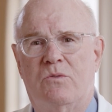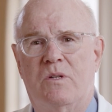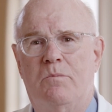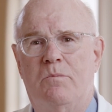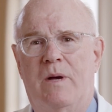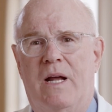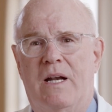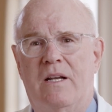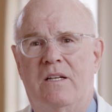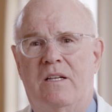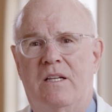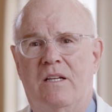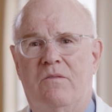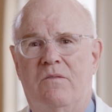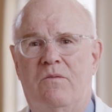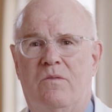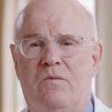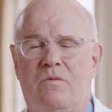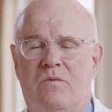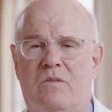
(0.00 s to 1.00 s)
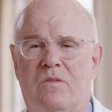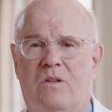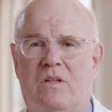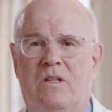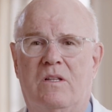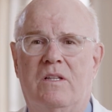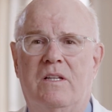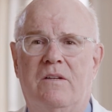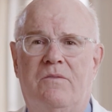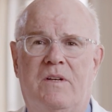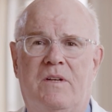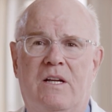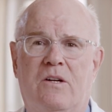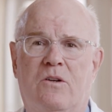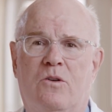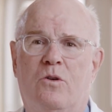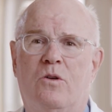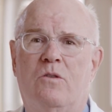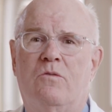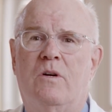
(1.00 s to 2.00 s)
repetitive lifting
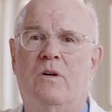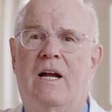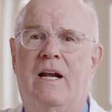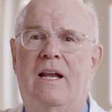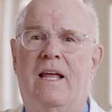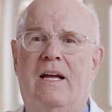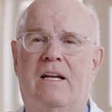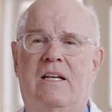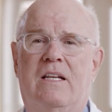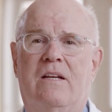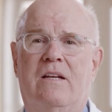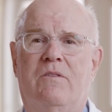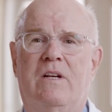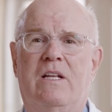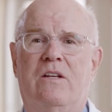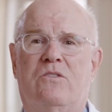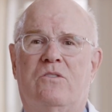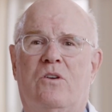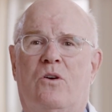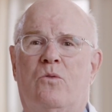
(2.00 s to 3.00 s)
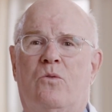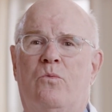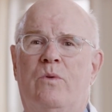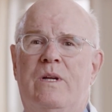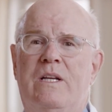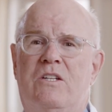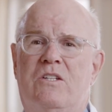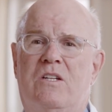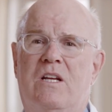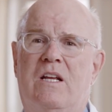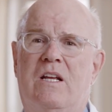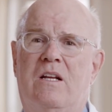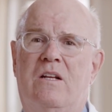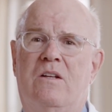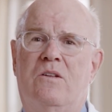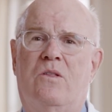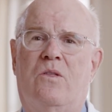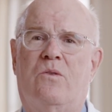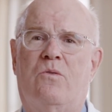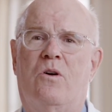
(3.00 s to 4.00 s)
or overhead activity. So
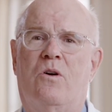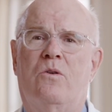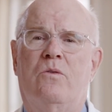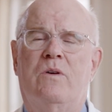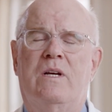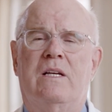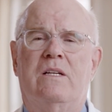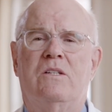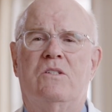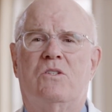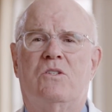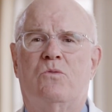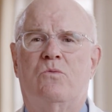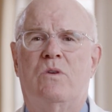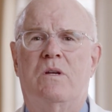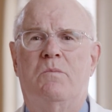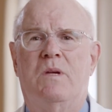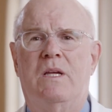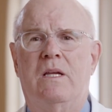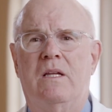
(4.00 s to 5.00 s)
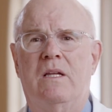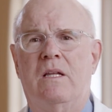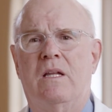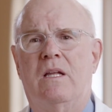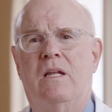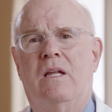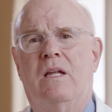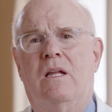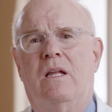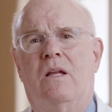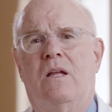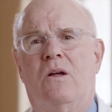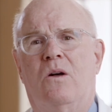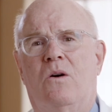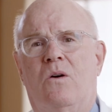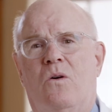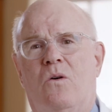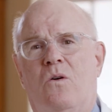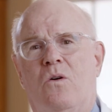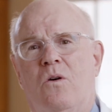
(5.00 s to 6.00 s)
reaching, throwing, swimming,
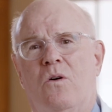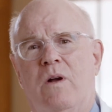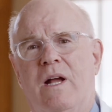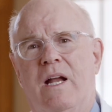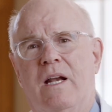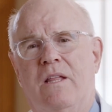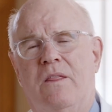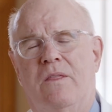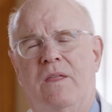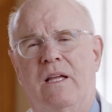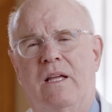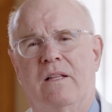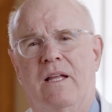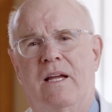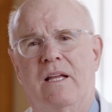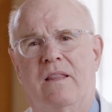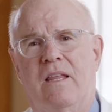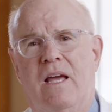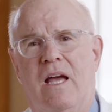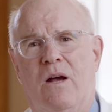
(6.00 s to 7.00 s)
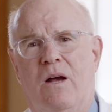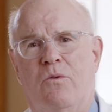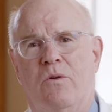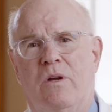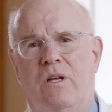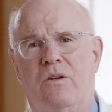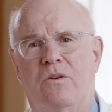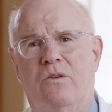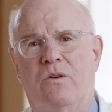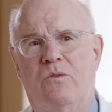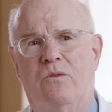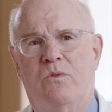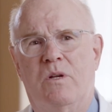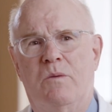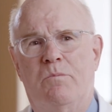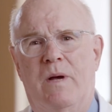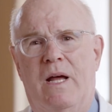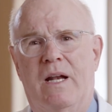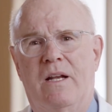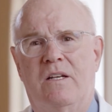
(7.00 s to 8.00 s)
or anything like that where you're doing
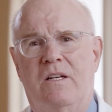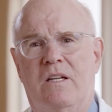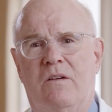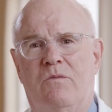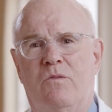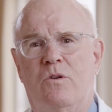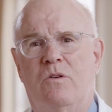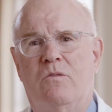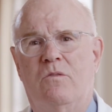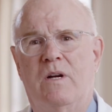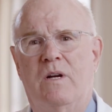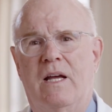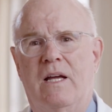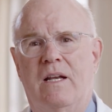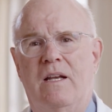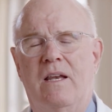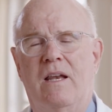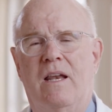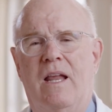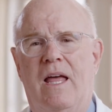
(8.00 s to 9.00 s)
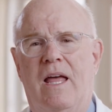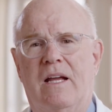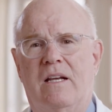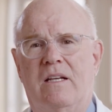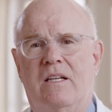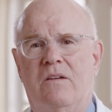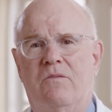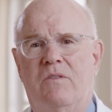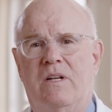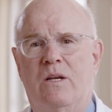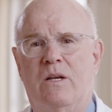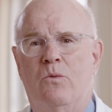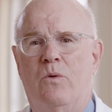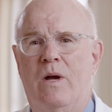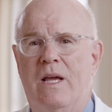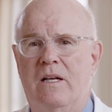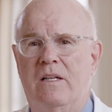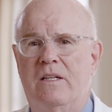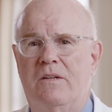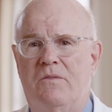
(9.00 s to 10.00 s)
repetitive overhead activity,
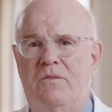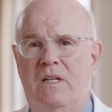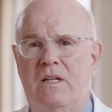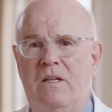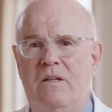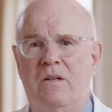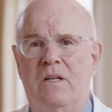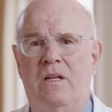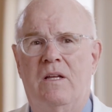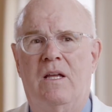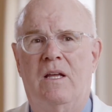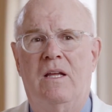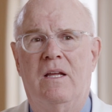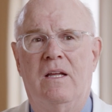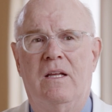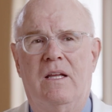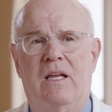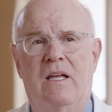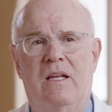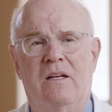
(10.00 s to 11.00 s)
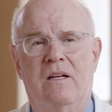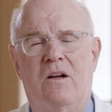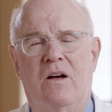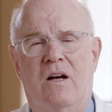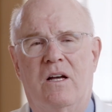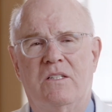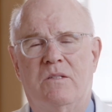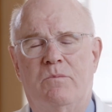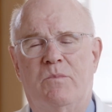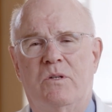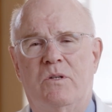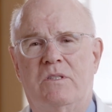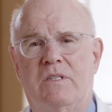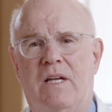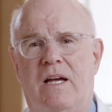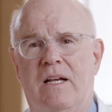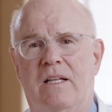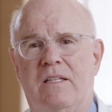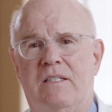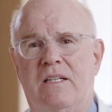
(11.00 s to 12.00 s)
weightlifting, can cause
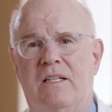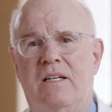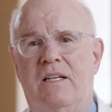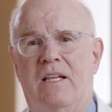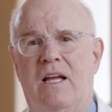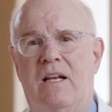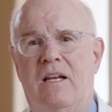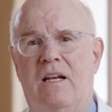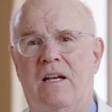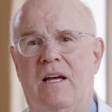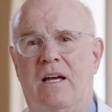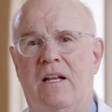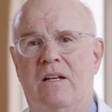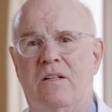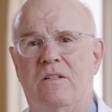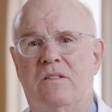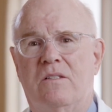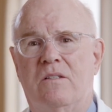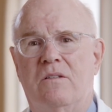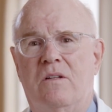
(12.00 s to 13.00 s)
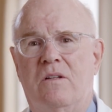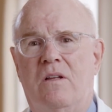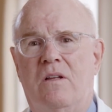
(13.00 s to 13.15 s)
bursitis and tendonitis.